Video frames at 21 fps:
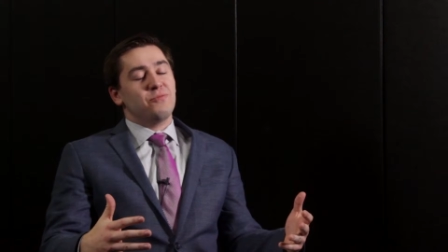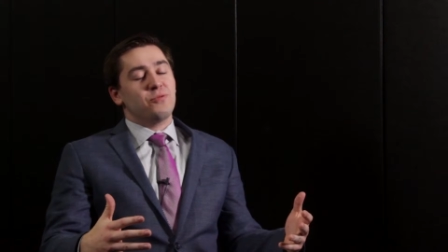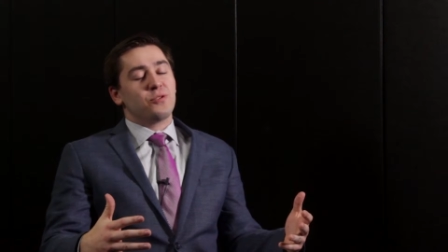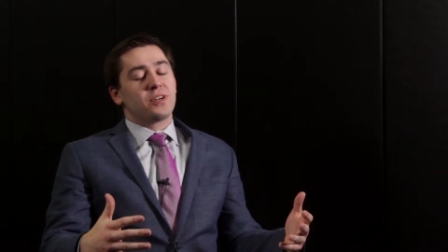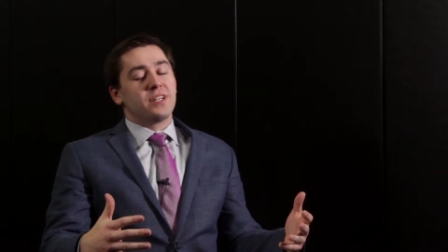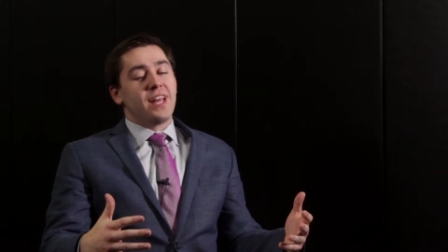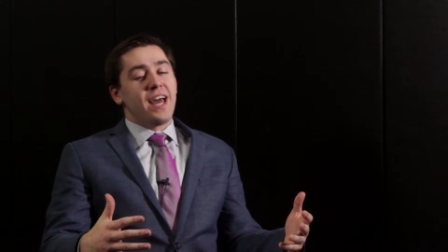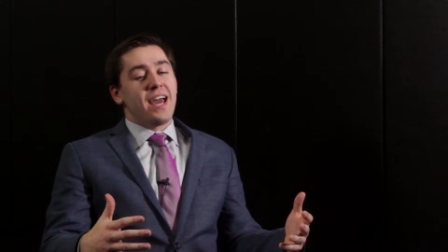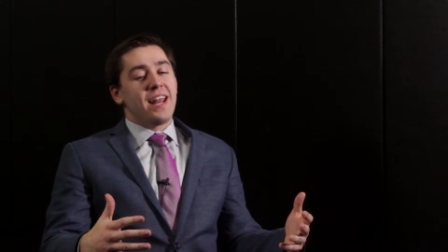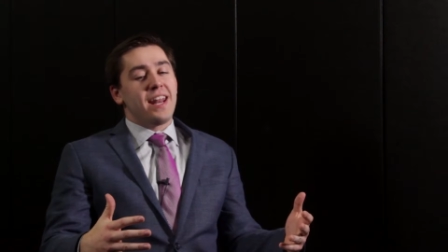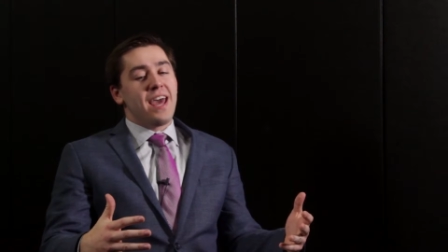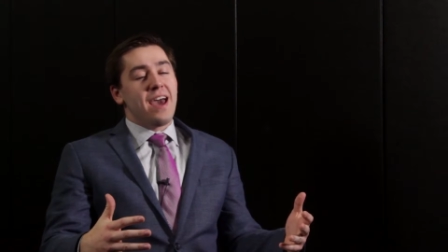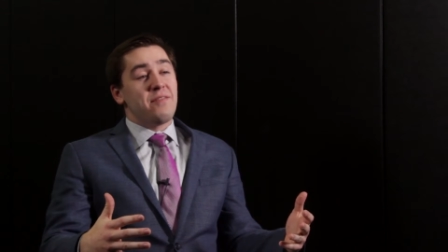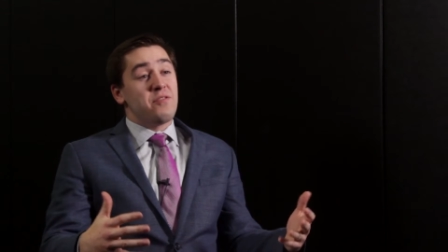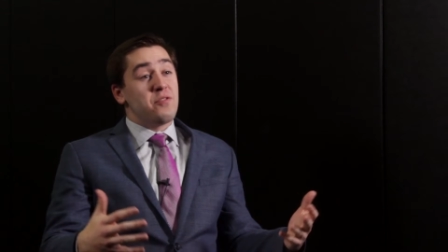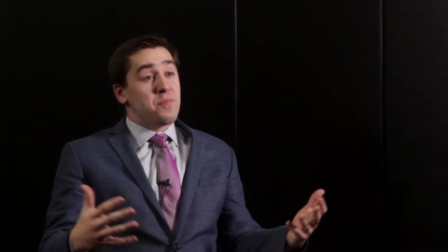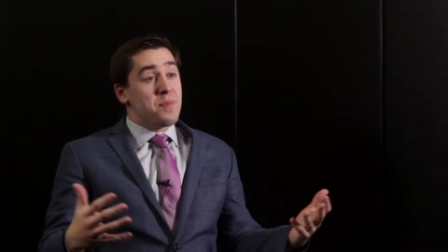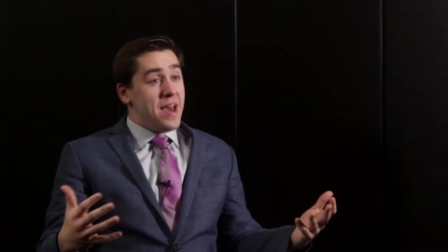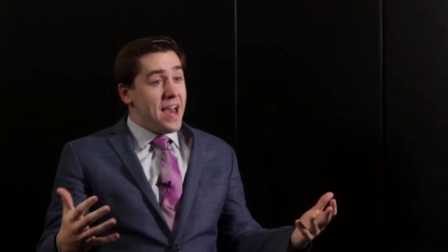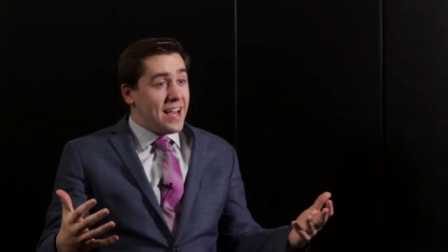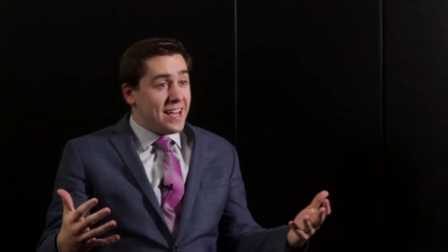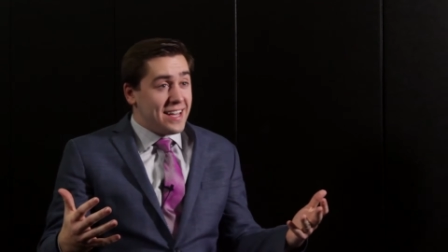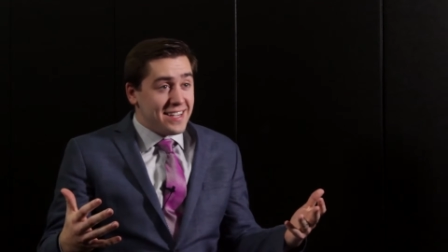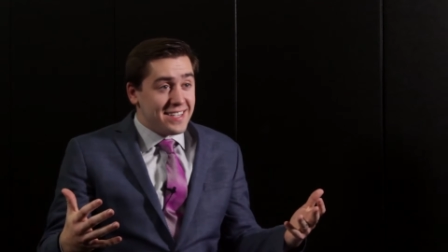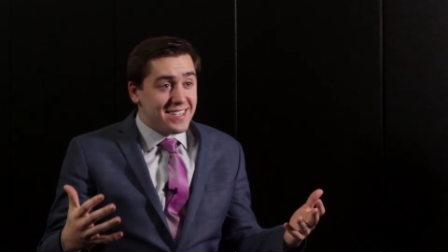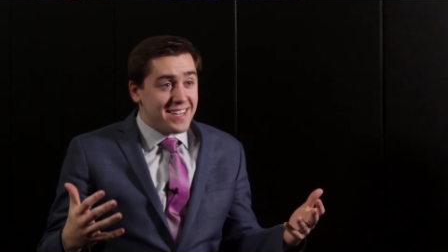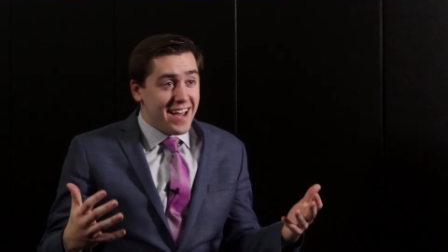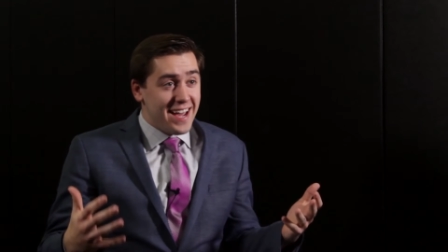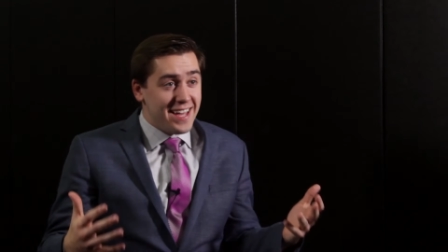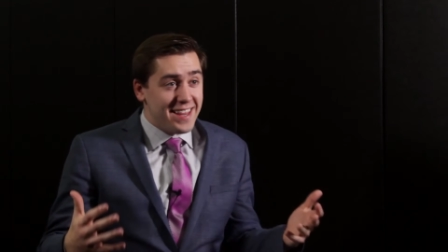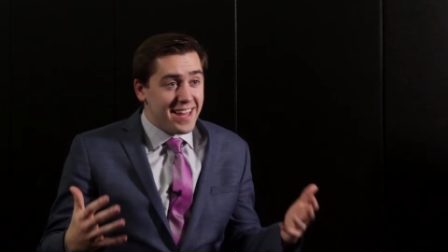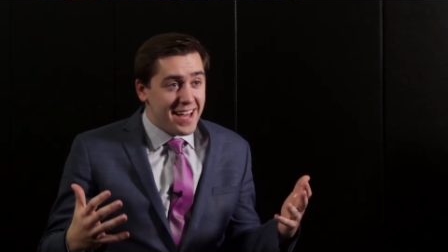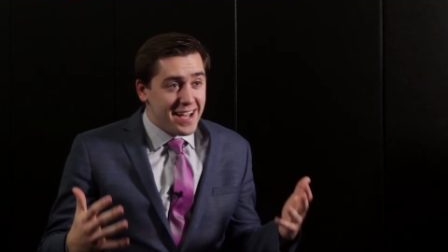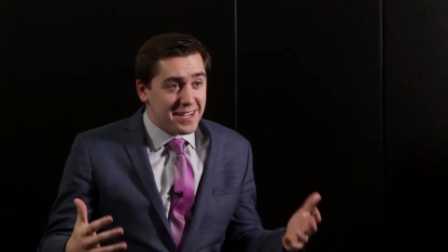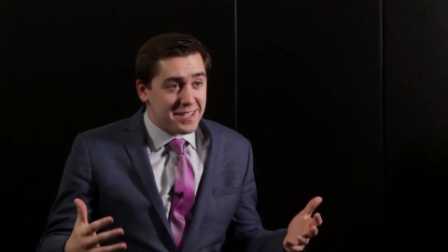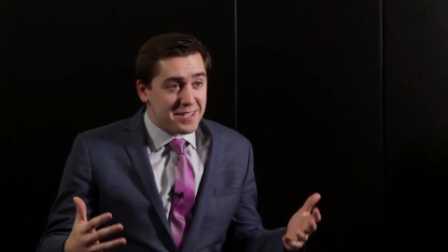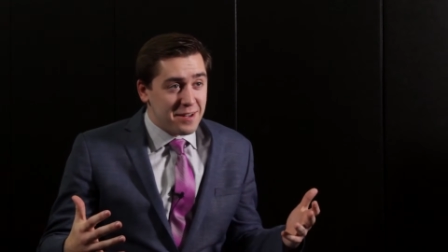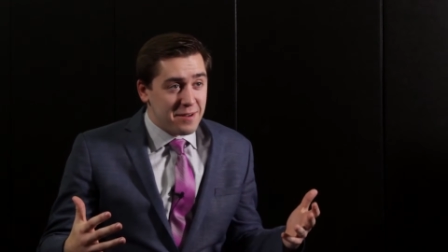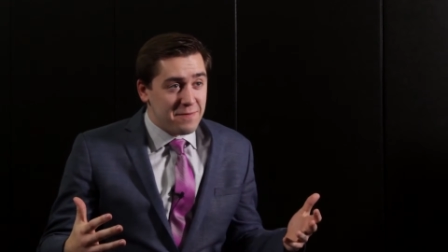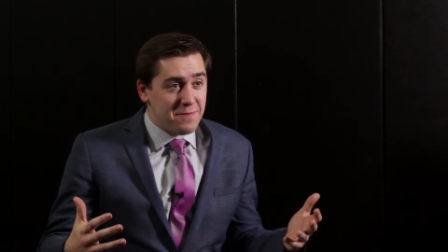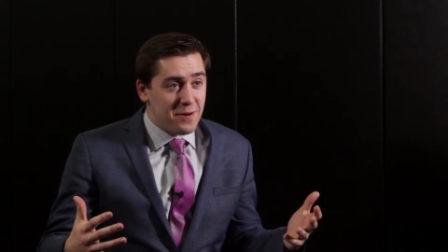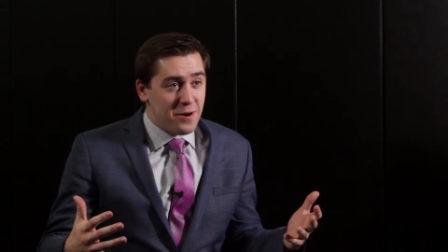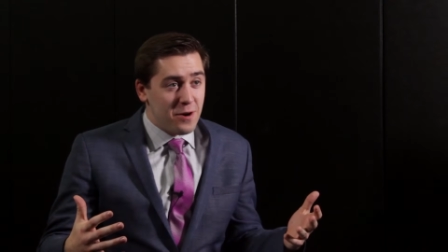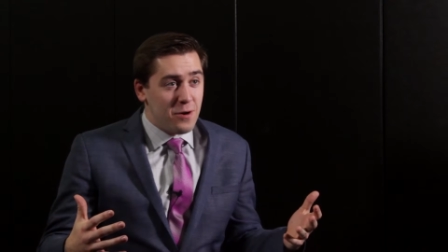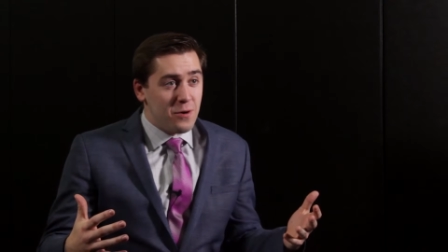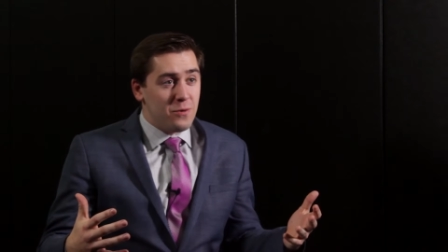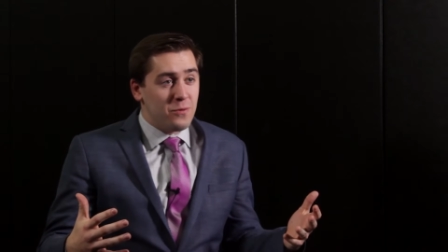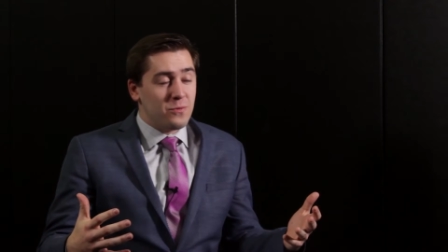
We're glad to have you back inside the XFO.